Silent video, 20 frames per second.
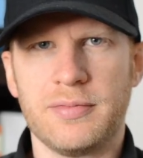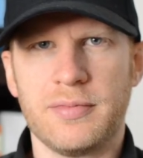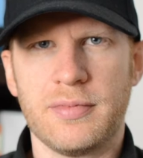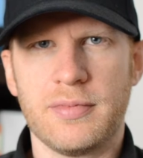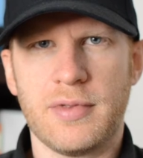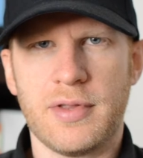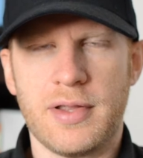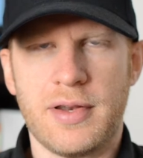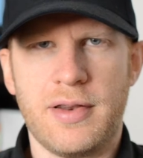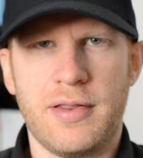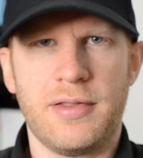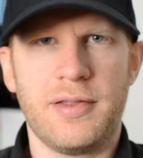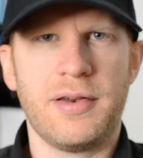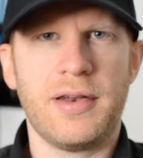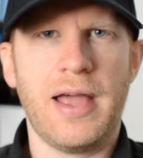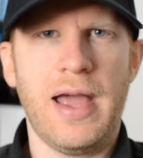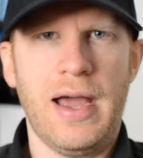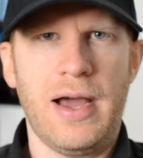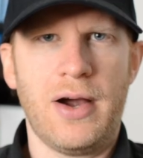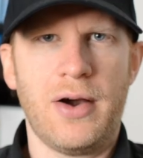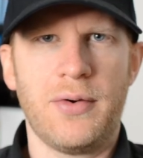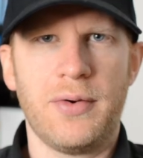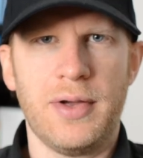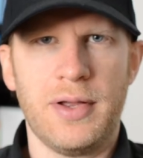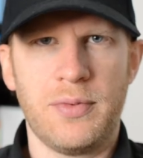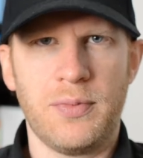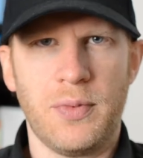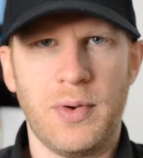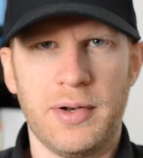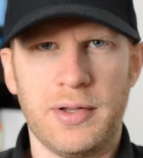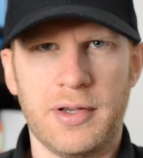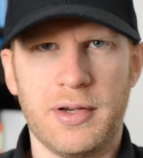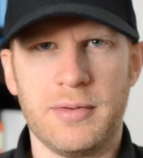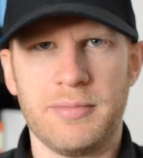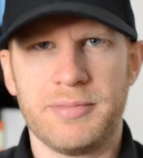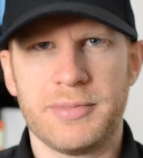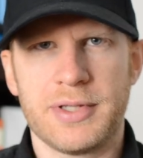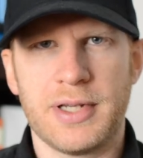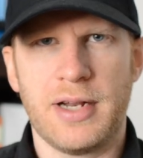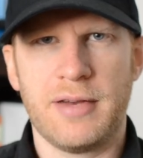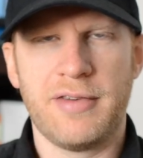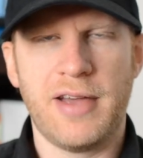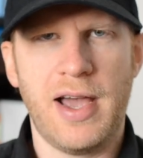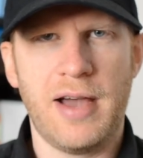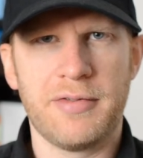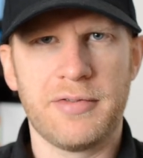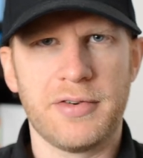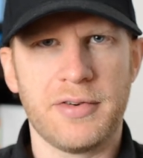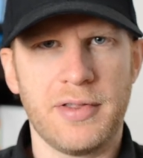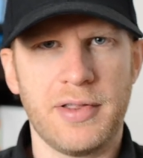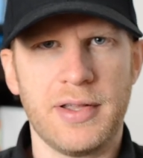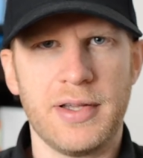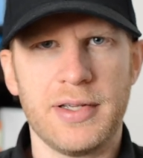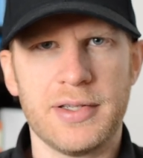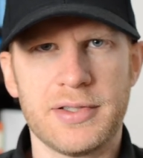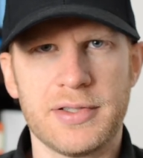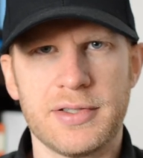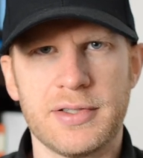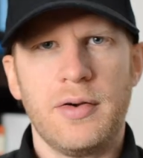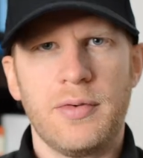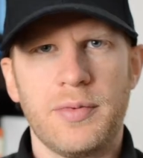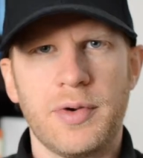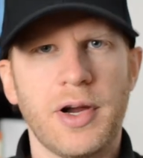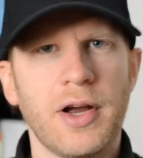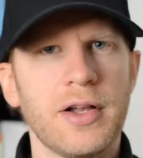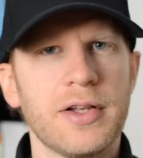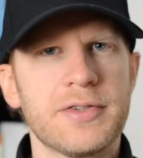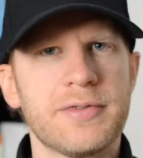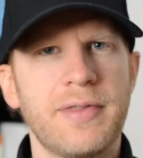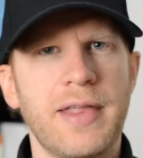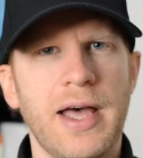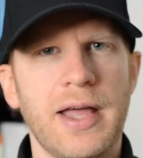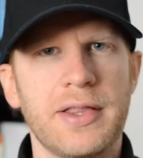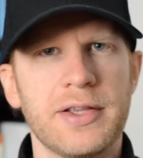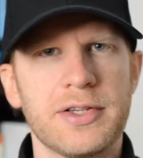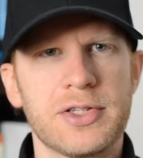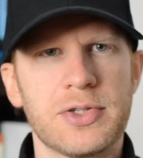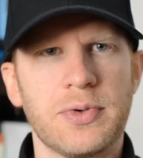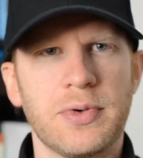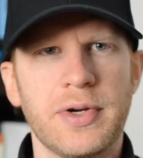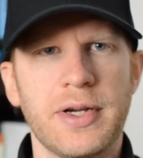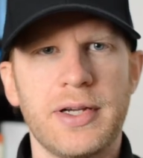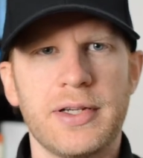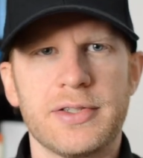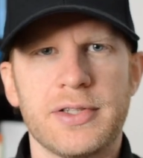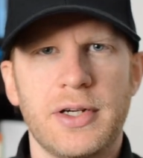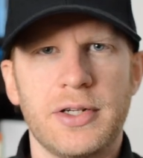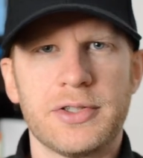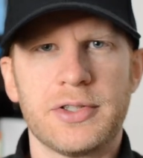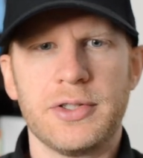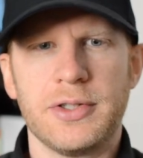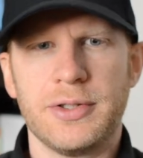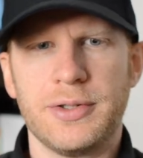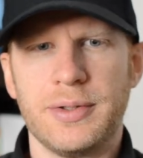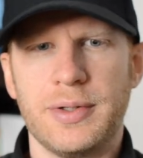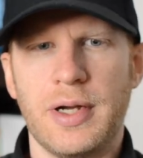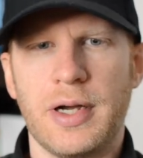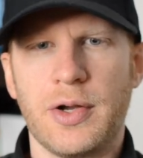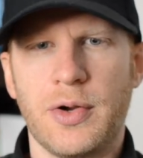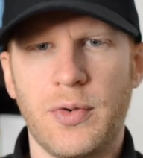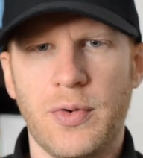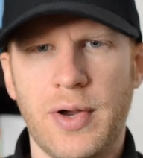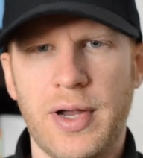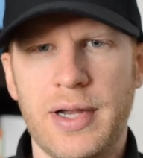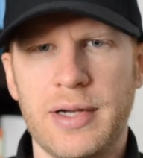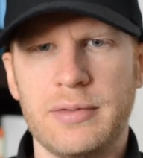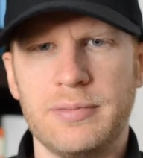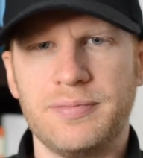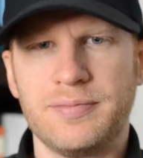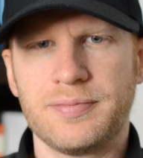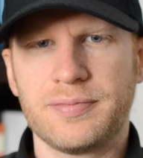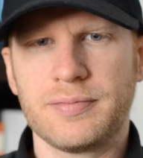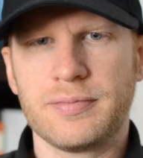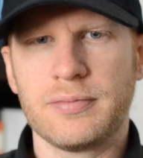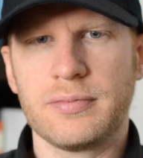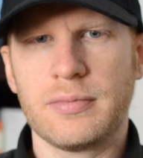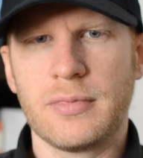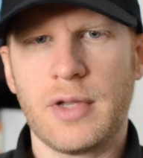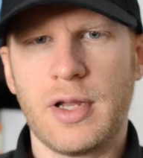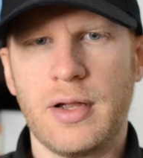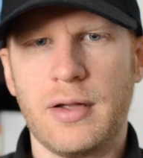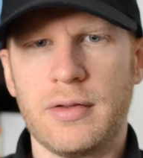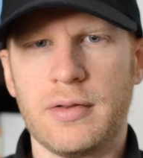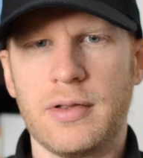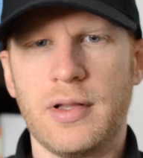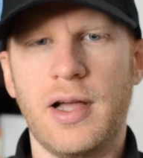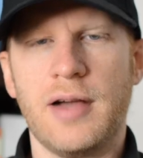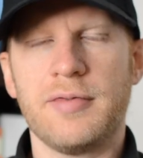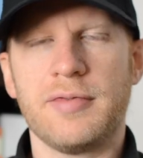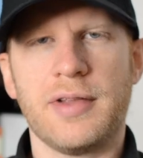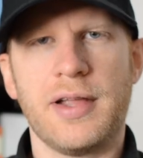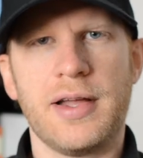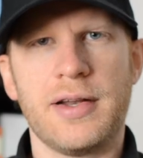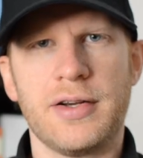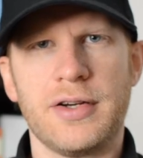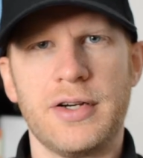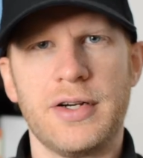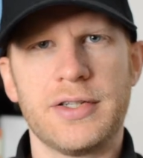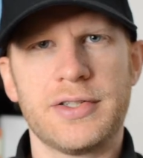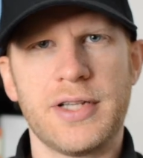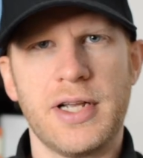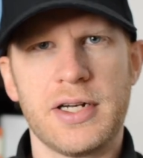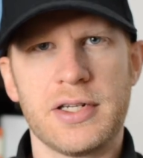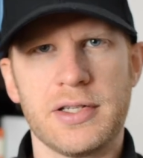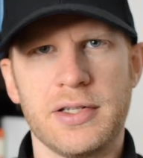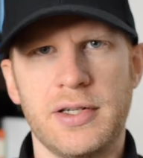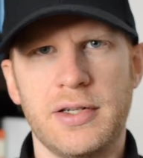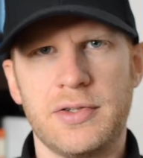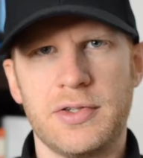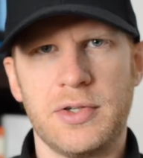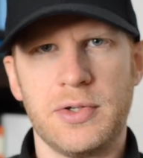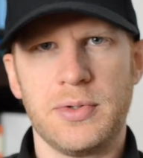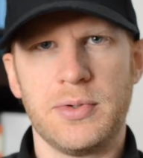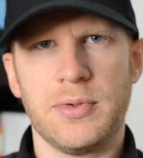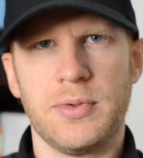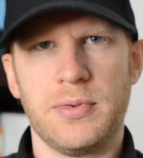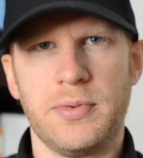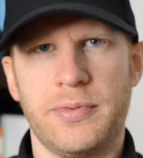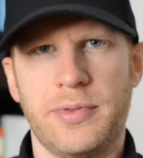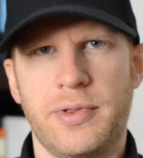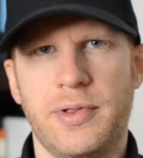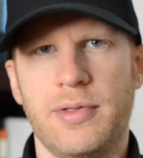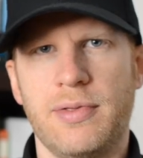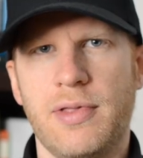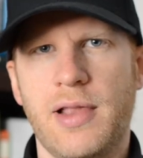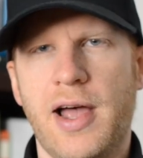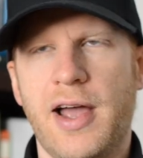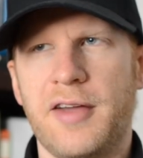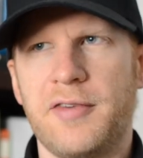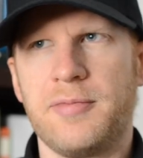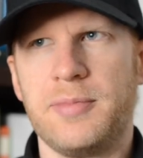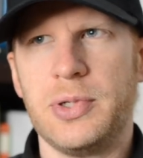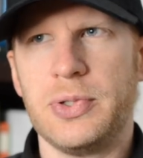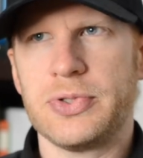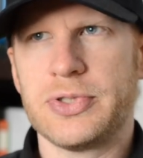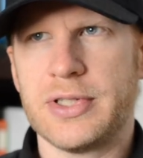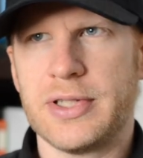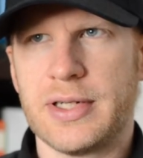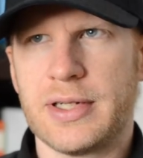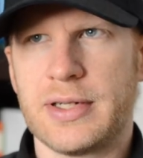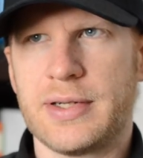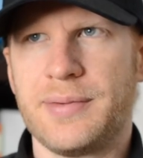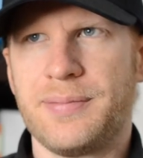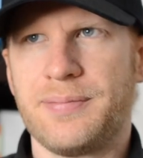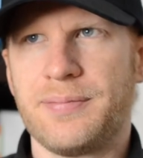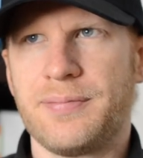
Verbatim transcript: the, the now and what comes kind of after this. Regardless of that, the story is also a great love letter essentially to live music,